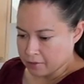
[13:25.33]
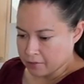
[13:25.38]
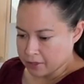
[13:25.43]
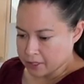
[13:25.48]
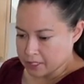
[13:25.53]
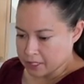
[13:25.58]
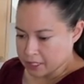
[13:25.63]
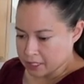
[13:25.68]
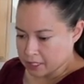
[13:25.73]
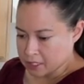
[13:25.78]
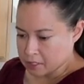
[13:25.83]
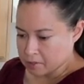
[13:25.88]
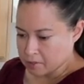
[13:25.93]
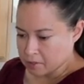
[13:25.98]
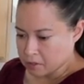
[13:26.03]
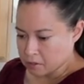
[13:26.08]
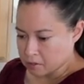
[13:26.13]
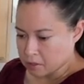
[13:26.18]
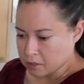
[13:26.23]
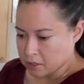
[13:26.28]
a
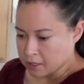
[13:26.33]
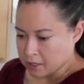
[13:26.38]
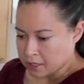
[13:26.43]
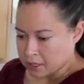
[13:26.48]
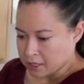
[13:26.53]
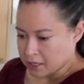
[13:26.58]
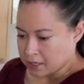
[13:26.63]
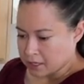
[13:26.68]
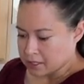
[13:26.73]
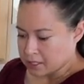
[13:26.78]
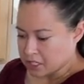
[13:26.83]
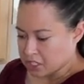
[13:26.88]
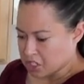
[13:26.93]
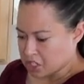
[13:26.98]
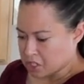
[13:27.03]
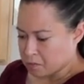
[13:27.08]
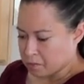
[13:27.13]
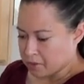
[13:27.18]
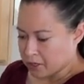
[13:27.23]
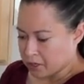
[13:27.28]
teaspoon because I just
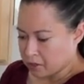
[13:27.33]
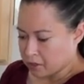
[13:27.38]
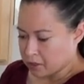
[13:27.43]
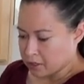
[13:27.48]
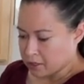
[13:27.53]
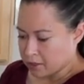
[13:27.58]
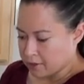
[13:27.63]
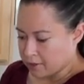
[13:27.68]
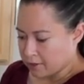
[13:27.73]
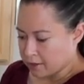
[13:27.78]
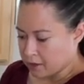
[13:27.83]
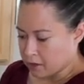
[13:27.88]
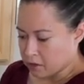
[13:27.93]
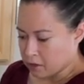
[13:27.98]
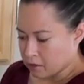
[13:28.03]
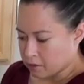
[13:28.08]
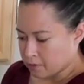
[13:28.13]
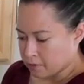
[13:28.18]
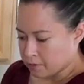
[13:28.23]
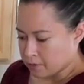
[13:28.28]
sprinkled it in there.
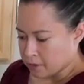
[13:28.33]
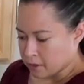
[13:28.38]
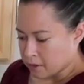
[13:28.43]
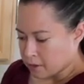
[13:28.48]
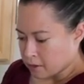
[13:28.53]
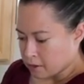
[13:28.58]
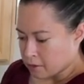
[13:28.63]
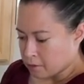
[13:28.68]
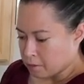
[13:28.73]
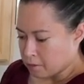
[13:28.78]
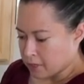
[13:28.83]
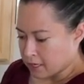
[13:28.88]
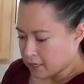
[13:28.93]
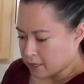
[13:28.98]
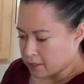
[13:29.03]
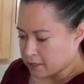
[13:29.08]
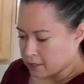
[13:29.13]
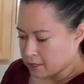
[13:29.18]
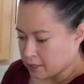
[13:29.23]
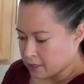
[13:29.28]
But
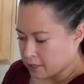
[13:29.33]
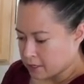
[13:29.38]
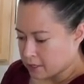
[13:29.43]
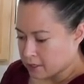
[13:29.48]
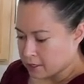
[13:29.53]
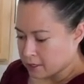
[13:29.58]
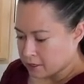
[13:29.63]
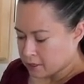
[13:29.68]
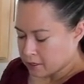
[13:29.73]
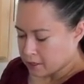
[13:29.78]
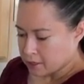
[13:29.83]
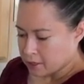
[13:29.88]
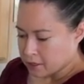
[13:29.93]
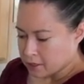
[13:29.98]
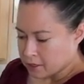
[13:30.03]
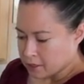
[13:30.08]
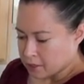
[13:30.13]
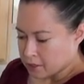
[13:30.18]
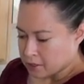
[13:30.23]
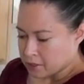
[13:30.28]

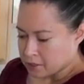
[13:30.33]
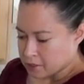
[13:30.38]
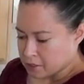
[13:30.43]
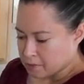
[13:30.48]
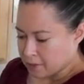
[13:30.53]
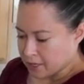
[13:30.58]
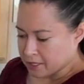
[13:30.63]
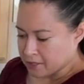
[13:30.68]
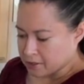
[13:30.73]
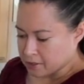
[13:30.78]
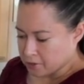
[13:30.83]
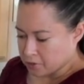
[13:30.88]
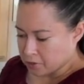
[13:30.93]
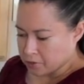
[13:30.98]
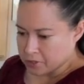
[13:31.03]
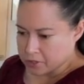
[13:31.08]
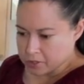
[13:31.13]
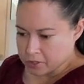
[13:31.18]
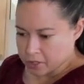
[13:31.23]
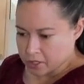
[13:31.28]
spice is
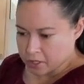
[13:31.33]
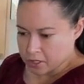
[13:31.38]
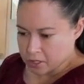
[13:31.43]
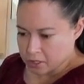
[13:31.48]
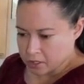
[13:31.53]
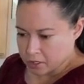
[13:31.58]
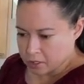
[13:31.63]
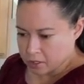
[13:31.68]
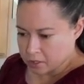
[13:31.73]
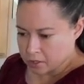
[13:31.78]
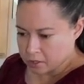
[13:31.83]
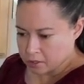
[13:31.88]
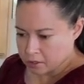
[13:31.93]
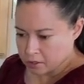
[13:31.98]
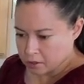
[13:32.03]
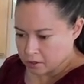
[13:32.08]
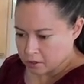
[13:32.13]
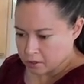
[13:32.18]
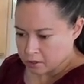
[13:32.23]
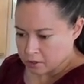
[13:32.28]
always good.
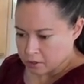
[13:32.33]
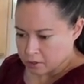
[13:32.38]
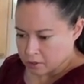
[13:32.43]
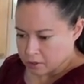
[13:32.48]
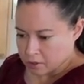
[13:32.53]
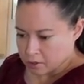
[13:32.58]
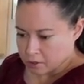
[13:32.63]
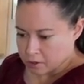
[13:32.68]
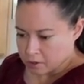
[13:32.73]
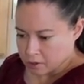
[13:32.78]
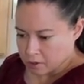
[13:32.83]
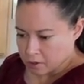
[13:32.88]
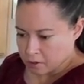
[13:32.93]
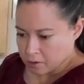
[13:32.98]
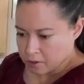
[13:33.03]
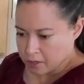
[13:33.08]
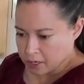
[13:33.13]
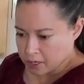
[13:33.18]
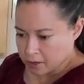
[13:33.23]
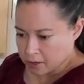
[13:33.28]

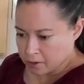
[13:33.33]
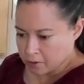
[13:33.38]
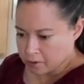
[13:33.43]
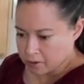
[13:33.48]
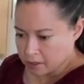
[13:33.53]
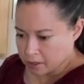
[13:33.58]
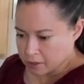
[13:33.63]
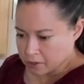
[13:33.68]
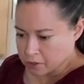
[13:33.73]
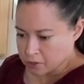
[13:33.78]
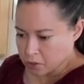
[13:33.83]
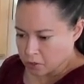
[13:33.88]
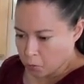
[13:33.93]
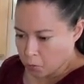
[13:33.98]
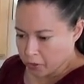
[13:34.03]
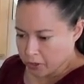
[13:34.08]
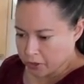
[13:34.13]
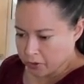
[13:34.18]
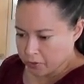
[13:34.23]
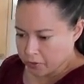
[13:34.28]
Okie dokie. So
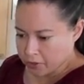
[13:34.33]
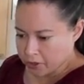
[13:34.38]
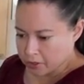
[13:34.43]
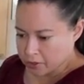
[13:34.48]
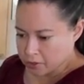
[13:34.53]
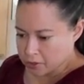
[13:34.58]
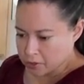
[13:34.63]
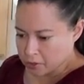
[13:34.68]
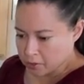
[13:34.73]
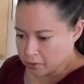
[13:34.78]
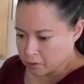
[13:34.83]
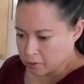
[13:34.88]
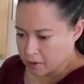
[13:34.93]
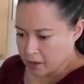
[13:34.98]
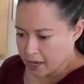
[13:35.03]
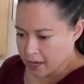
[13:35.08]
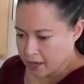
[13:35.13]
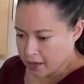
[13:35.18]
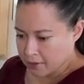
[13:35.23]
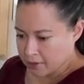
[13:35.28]
we're going to
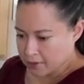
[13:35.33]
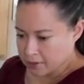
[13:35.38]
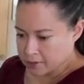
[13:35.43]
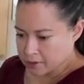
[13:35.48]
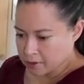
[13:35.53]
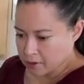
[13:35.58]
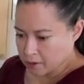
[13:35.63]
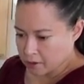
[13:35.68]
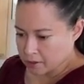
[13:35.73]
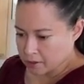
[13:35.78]
add this all